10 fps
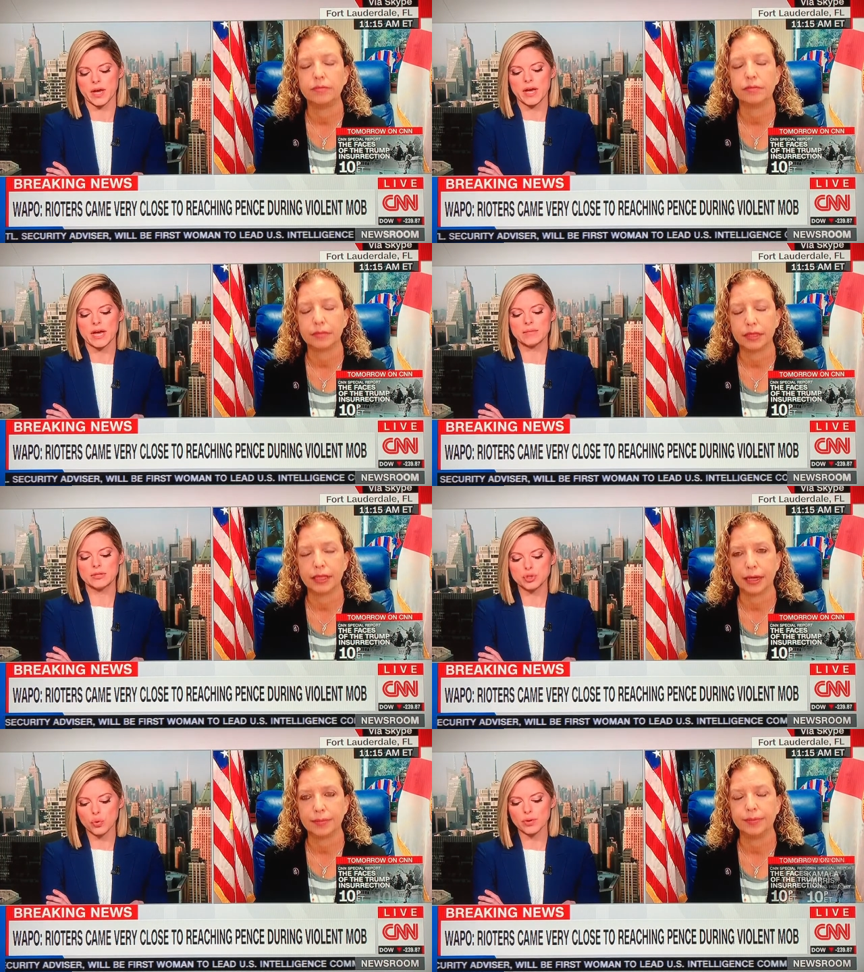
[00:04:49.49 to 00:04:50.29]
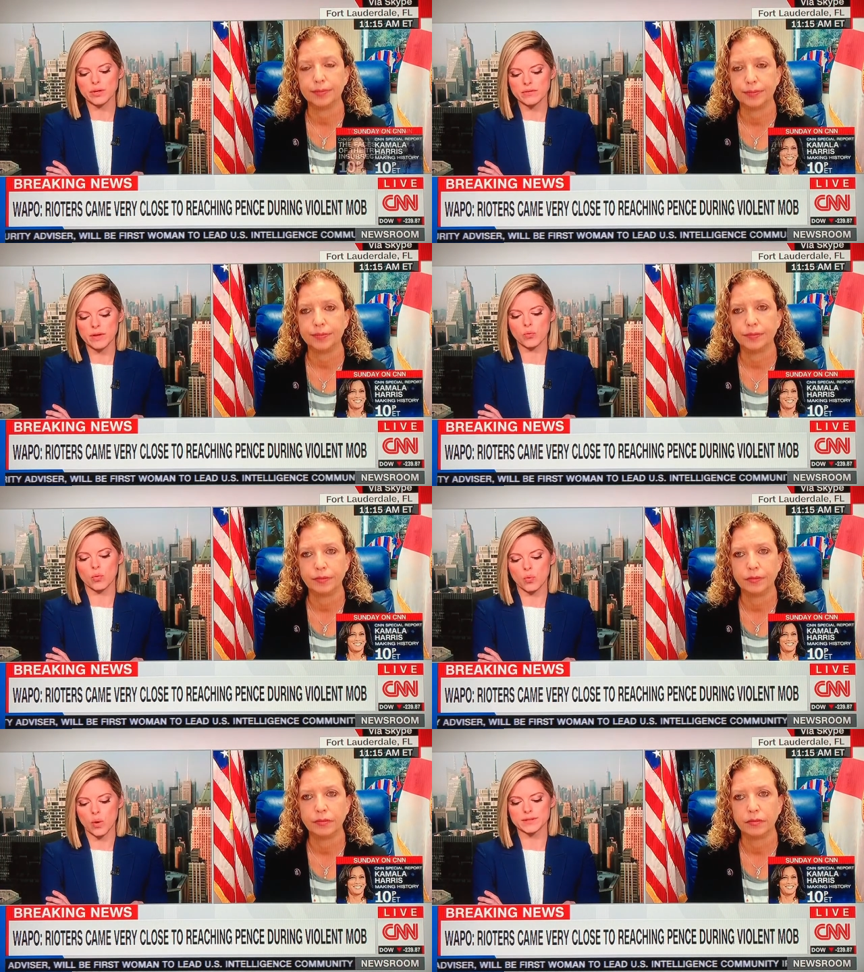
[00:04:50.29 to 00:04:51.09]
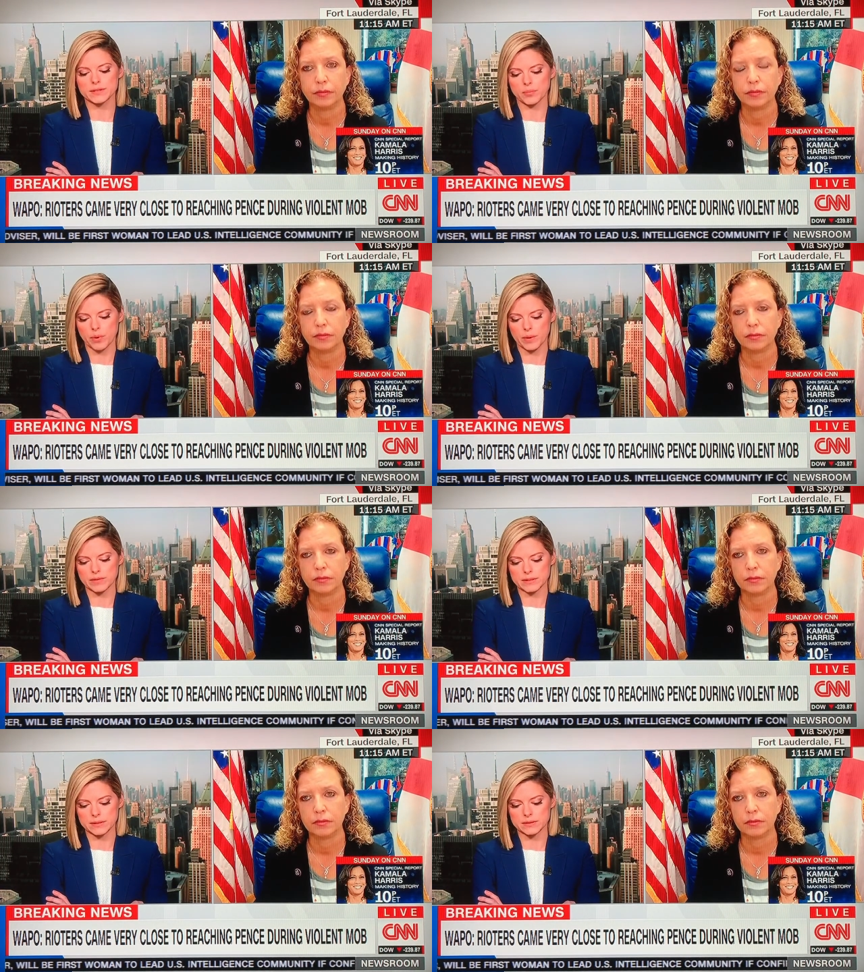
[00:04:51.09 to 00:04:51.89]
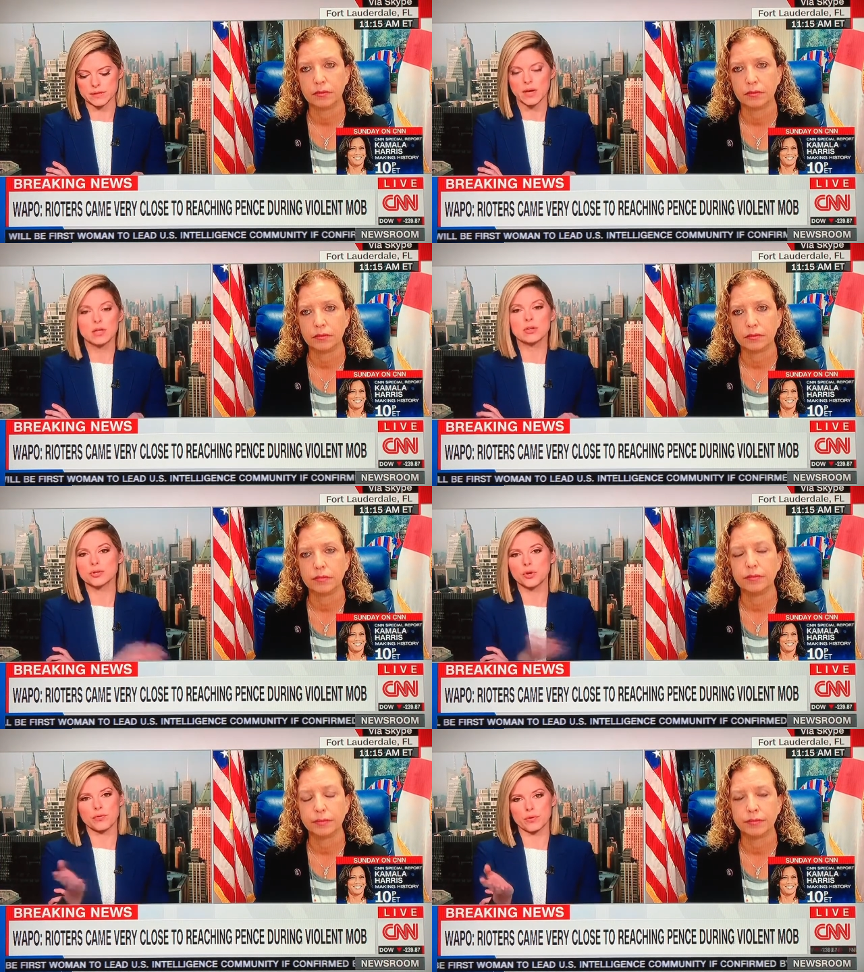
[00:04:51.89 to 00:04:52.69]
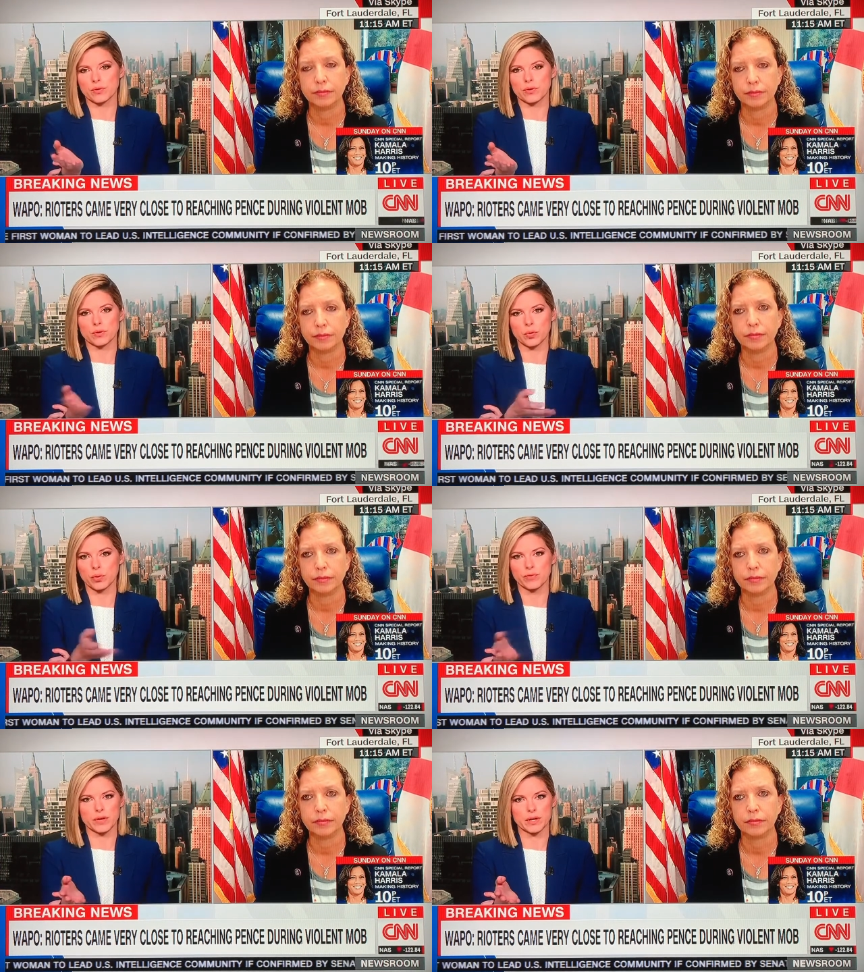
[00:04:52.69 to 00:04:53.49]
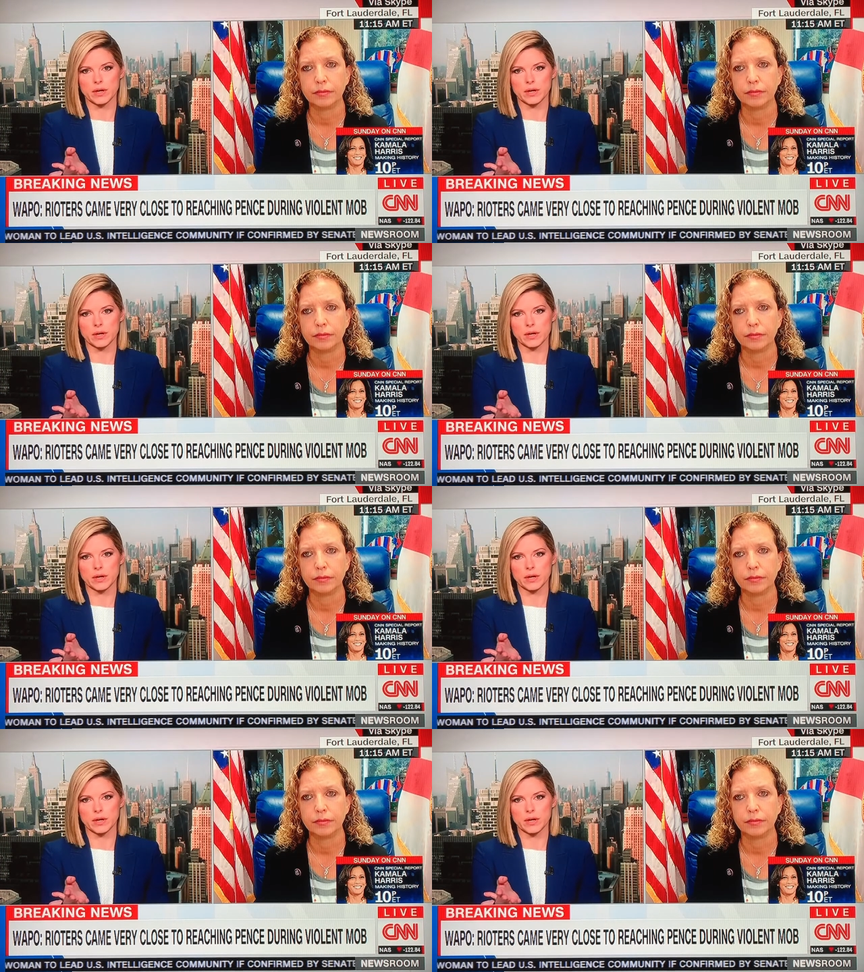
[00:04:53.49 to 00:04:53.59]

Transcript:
Speaker 1: and a majority of them were white supremacists. Look no further than the horrific